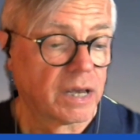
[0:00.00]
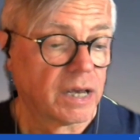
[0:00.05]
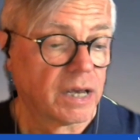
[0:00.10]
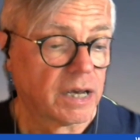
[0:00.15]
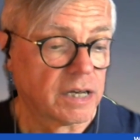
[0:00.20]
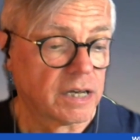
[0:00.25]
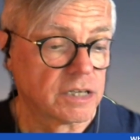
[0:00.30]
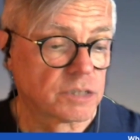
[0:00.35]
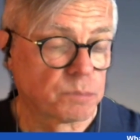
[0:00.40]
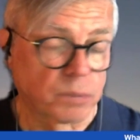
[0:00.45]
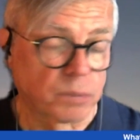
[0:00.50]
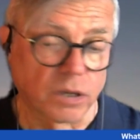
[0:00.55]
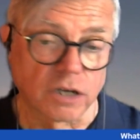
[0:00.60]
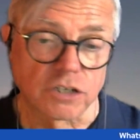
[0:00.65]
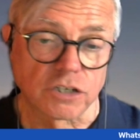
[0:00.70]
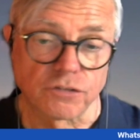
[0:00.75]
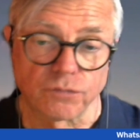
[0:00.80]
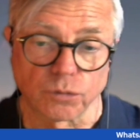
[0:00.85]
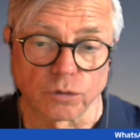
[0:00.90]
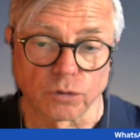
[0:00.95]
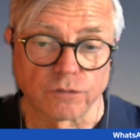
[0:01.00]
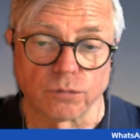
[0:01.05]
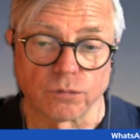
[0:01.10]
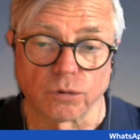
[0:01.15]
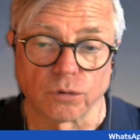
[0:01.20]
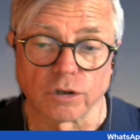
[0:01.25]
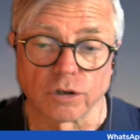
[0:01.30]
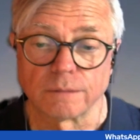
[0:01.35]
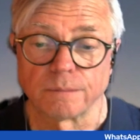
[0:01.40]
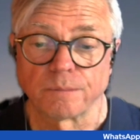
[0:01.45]
it's
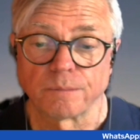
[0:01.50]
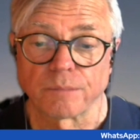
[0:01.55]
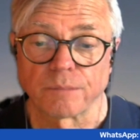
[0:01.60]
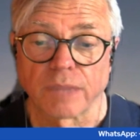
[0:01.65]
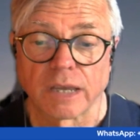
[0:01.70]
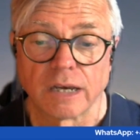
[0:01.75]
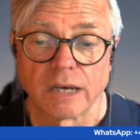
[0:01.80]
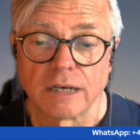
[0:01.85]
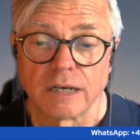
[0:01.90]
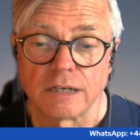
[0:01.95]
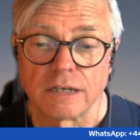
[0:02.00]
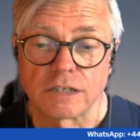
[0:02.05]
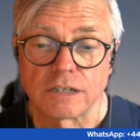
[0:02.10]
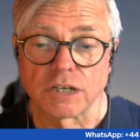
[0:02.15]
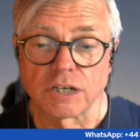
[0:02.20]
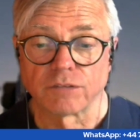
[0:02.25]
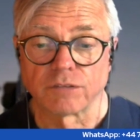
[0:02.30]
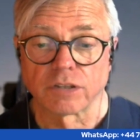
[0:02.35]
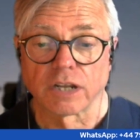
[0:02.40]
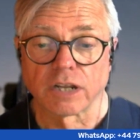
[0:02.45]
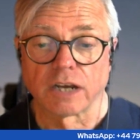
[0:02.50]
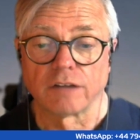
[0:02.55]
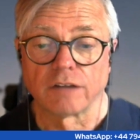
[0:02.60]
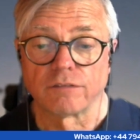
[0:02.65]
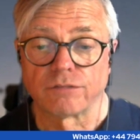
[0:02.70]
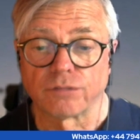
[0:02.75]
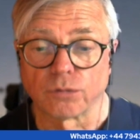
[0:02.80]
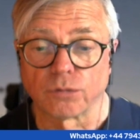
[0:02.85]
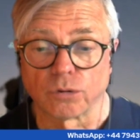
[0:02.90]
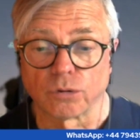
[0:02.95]
+44
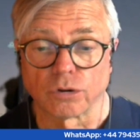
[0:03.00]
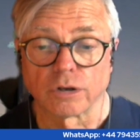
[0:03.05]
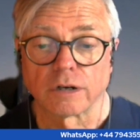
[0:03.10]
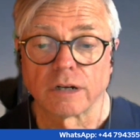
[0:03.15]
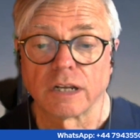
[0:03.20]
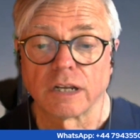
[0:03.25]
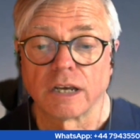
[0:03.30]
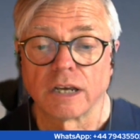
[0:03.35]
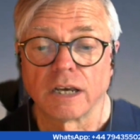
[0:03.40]
794